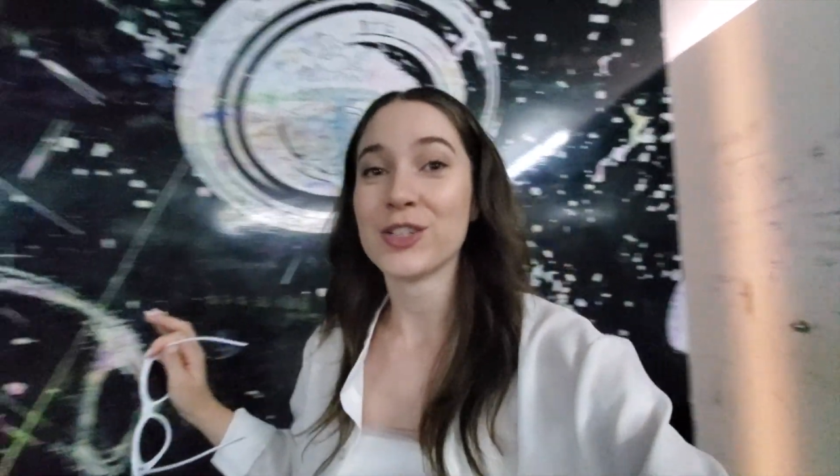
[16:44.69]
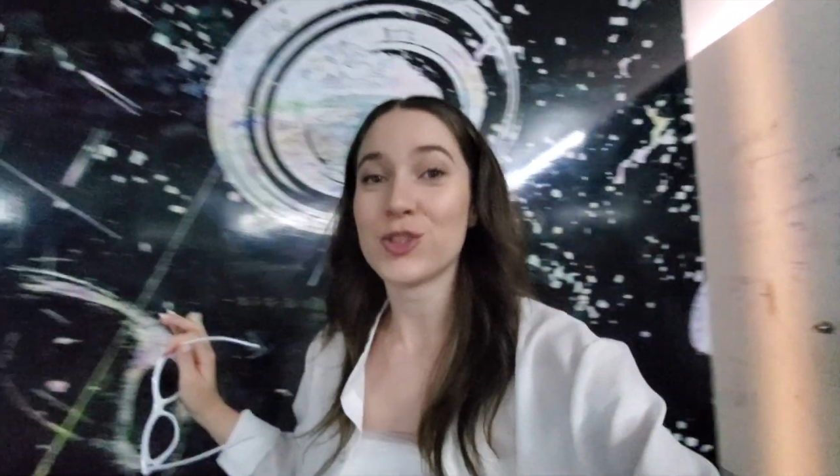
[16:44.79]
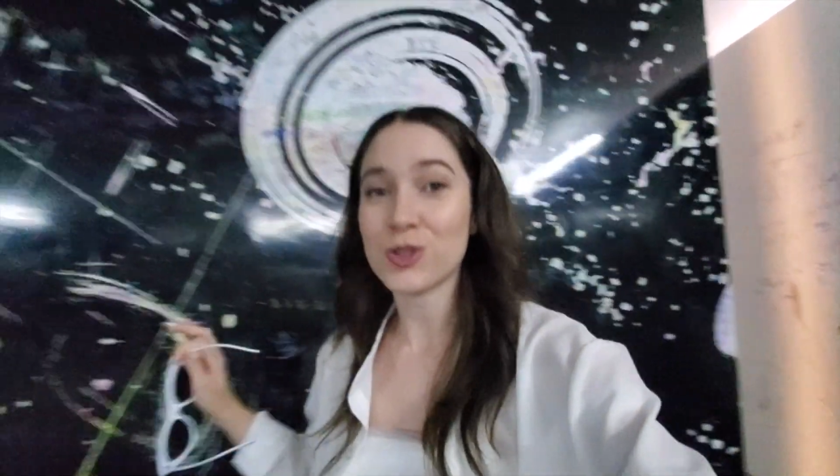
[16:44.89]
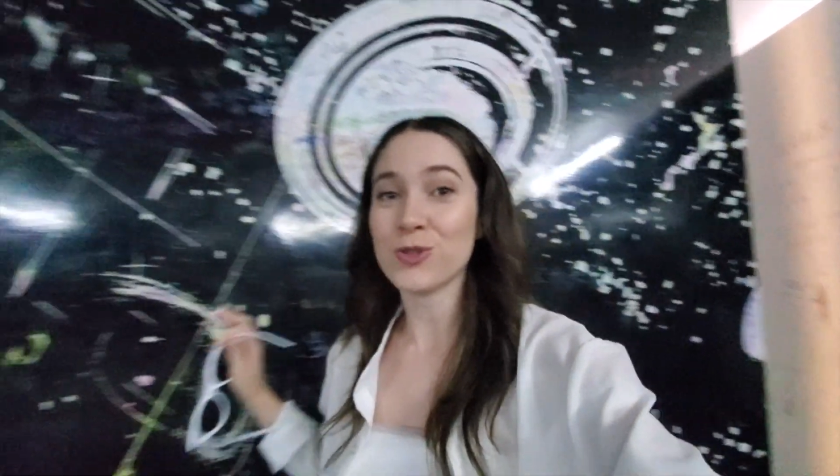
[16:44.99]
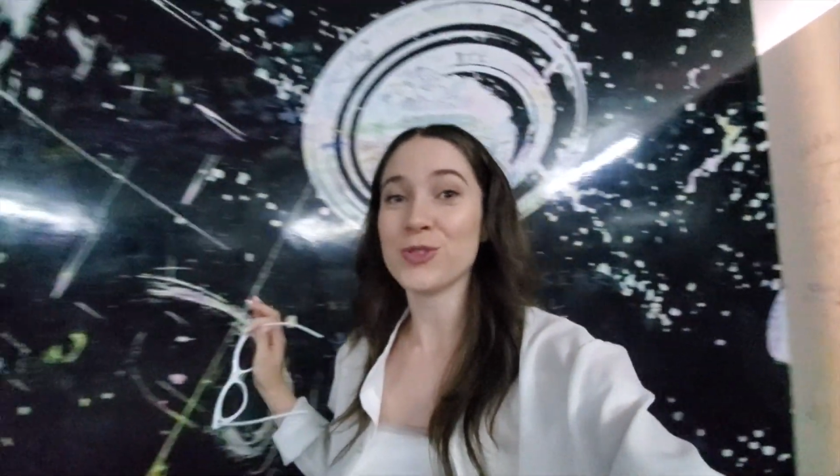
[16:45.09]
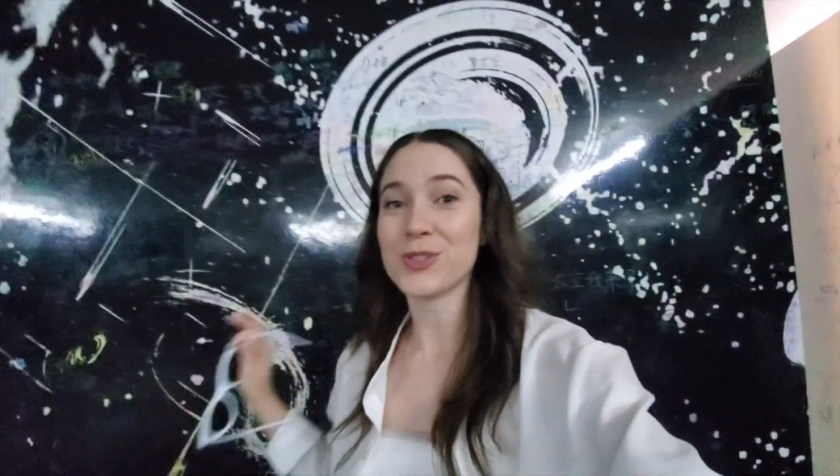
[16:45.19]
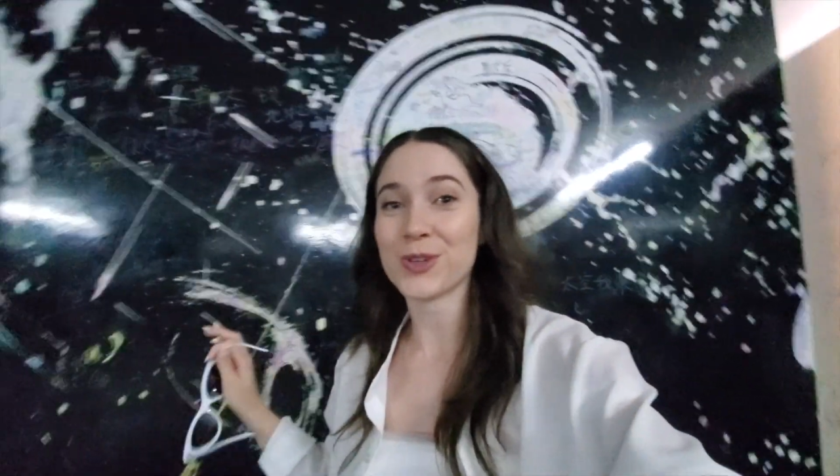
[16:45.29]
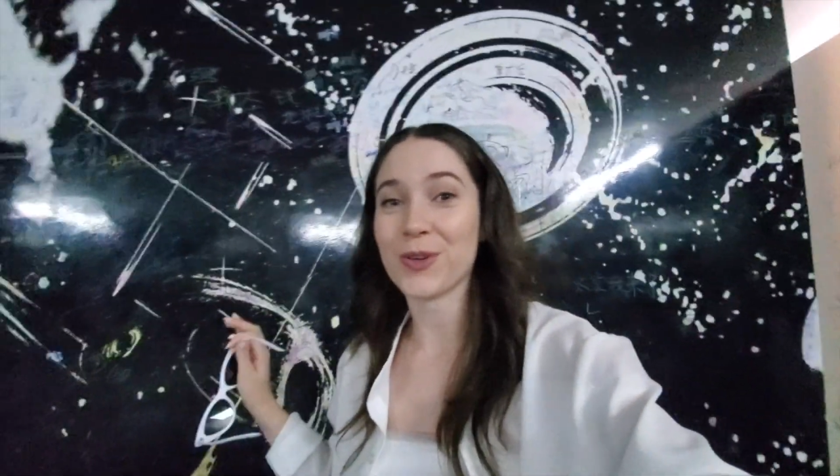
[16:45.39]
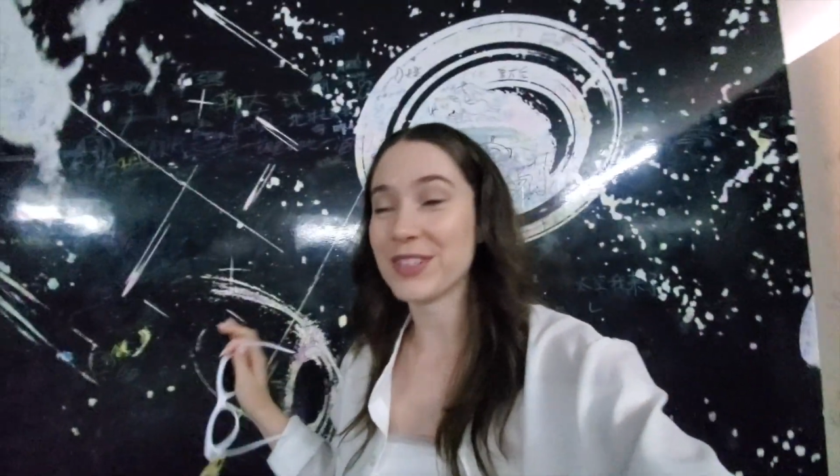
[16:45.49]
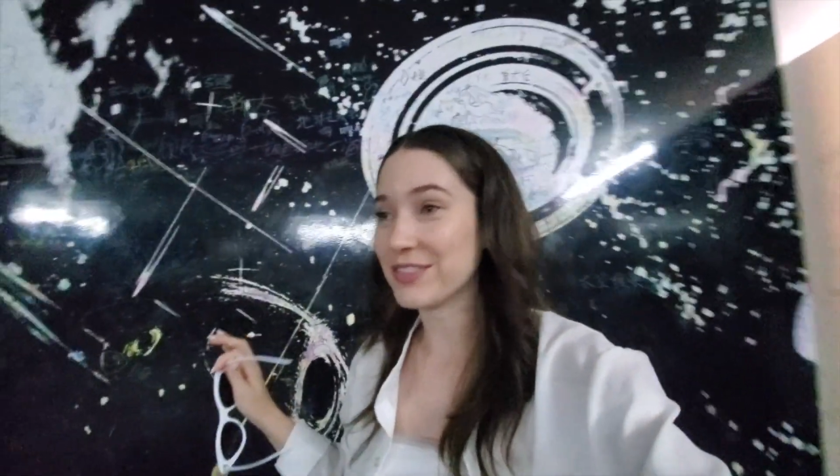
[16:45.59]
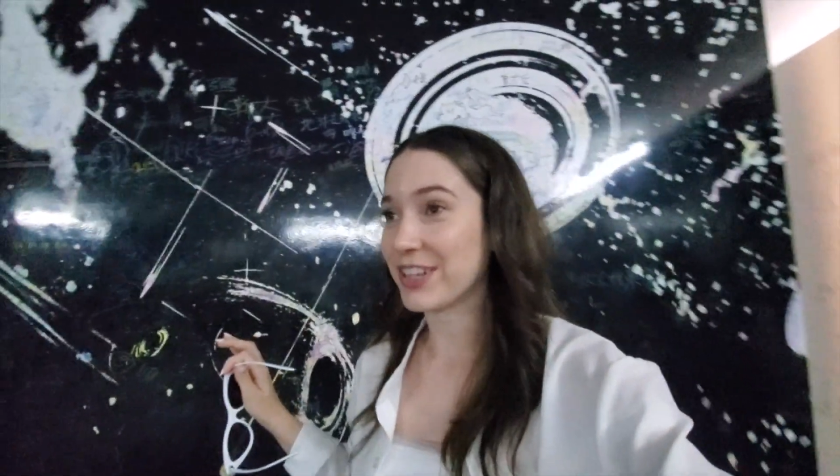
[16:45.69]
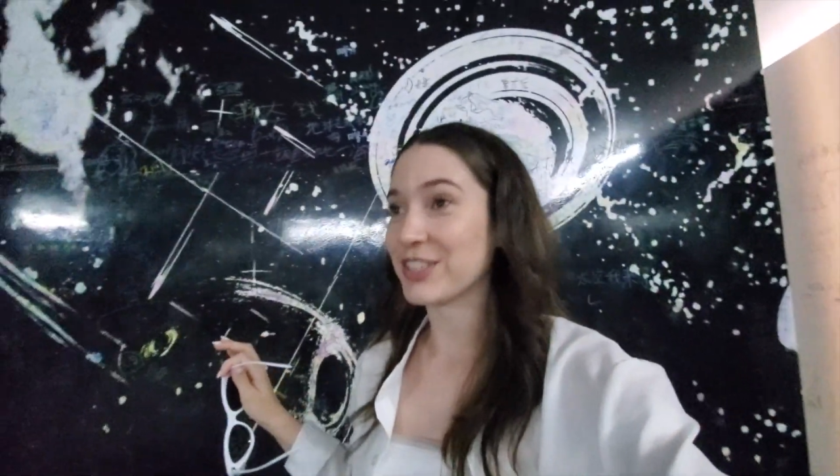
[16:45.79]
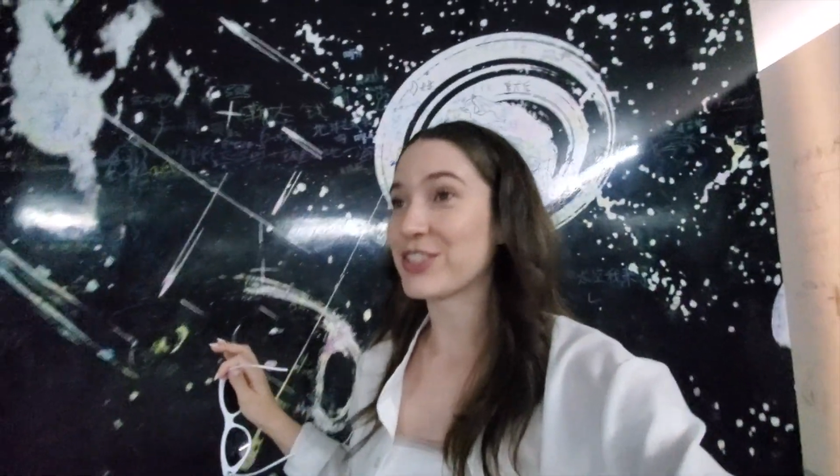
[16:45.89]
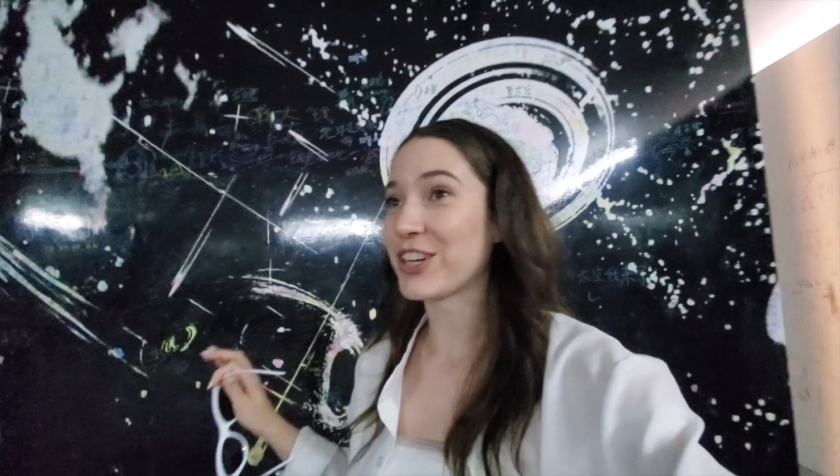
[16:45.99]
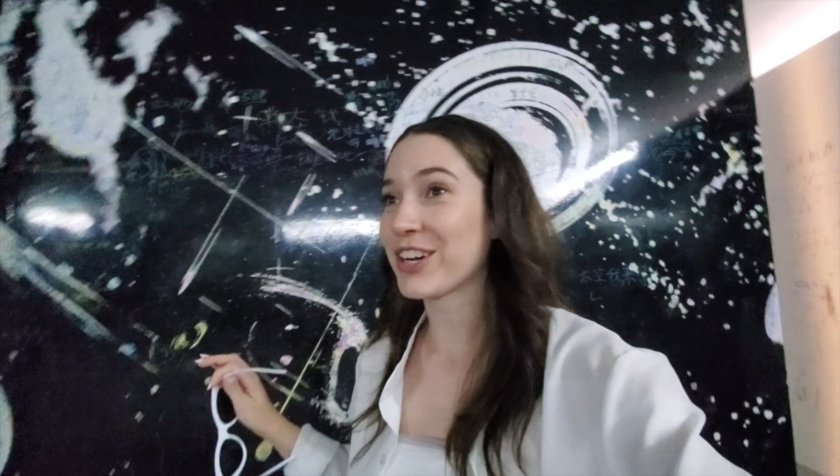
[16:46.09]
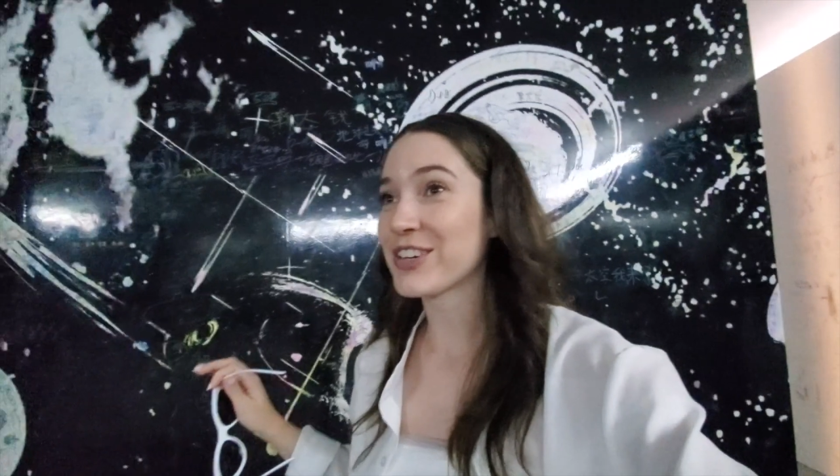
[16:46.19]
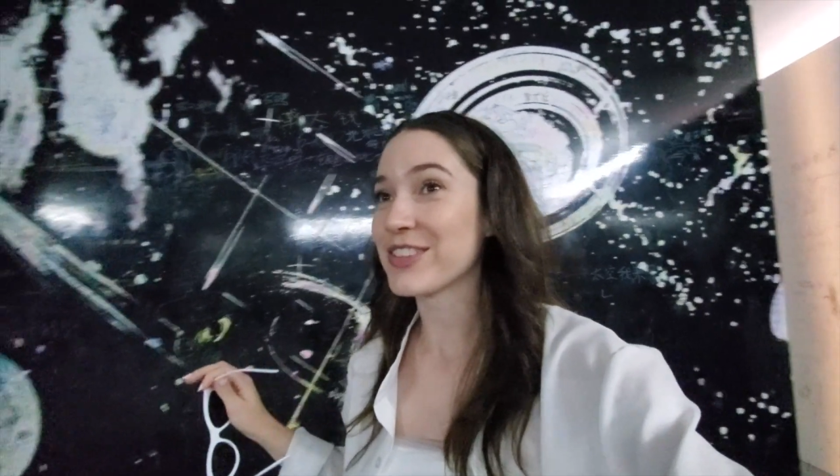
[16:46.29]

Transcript: choose your own adventure.